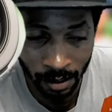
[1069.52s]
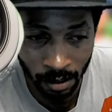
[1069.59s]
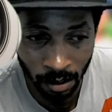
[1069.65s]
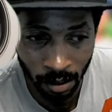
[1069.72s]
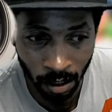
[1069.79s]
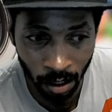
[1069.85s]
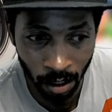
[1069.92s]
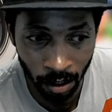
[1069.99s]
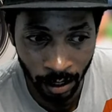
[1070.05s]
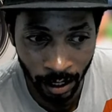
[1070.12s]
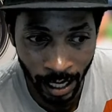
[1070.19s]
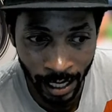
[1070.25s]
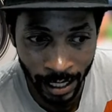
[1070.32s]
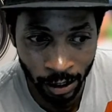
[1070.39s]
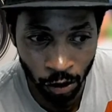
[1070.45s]

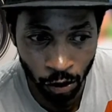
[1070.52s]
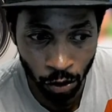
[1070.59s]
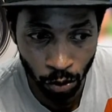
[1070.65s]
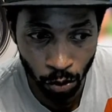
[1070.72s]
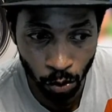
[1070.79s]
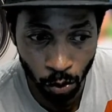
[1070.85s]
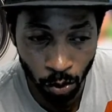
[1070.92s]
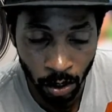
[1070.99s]
9-2